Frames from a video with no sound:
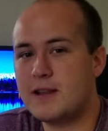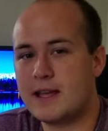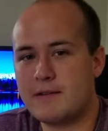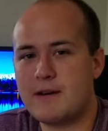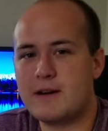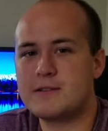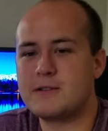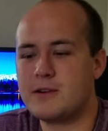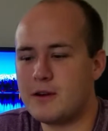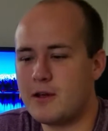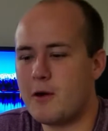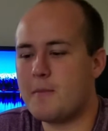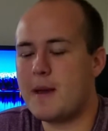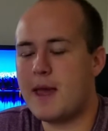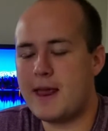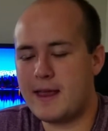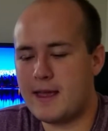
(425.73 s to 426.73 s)
Like if I was going to
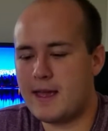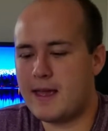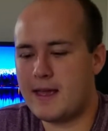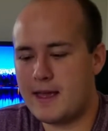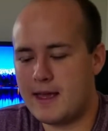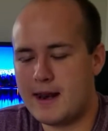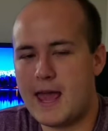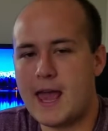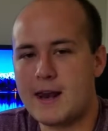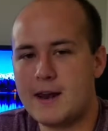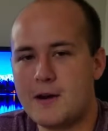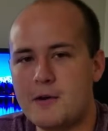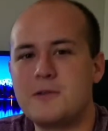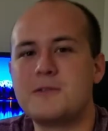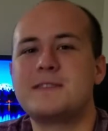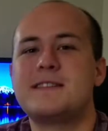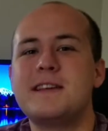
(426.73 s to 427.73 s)
go make and edit
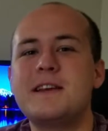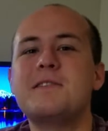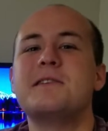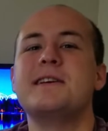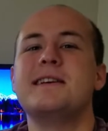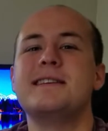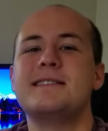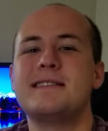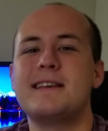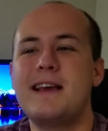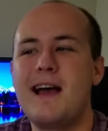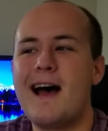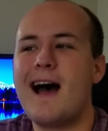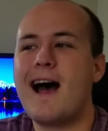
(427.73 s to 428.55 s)
a whole series,